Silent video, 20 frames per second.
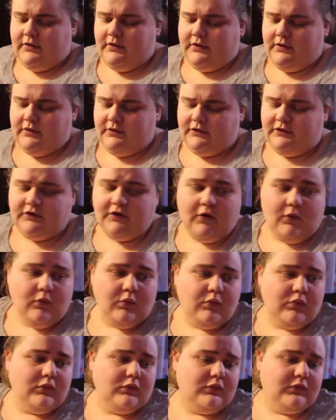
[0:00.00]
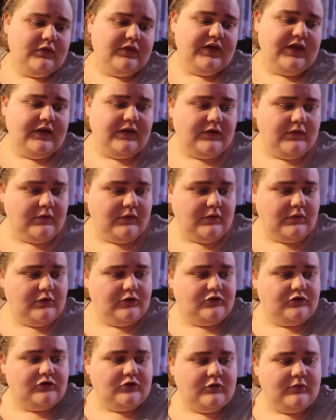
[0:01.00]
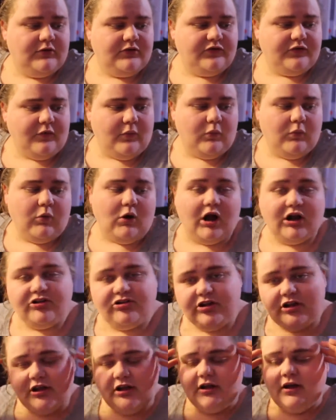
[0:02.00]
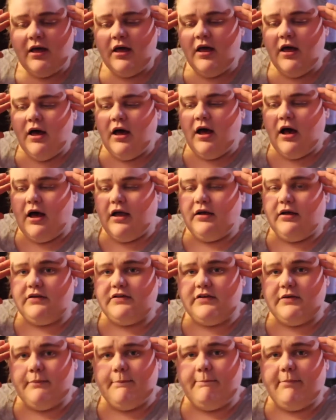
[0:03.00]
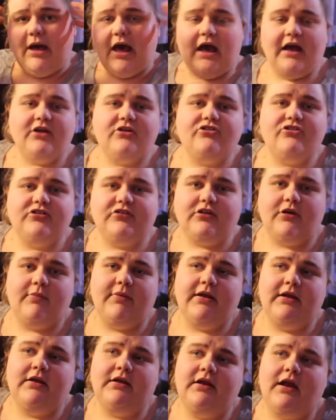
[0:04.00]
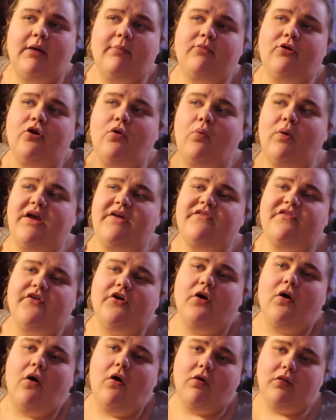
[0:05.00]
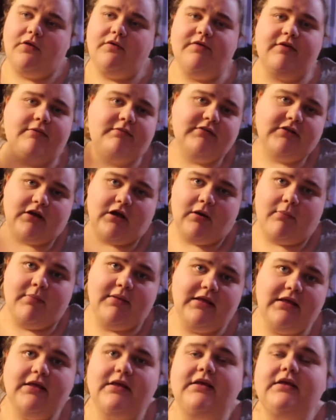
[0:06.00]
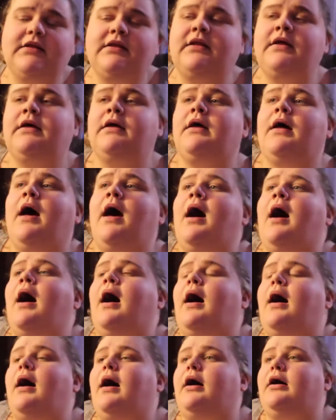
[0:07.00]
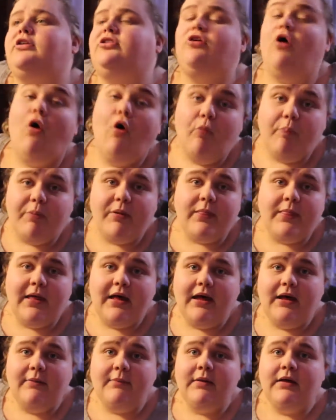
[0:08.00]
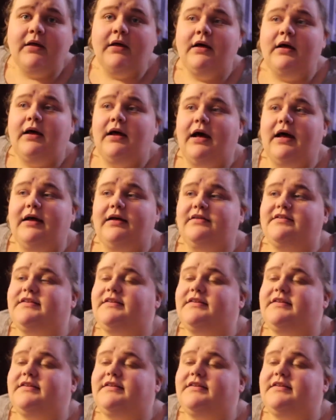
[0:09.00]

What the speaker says: So thank you so much for watching. I got some packages coming in. I'm gonna wait for all of them to come in, to open them, as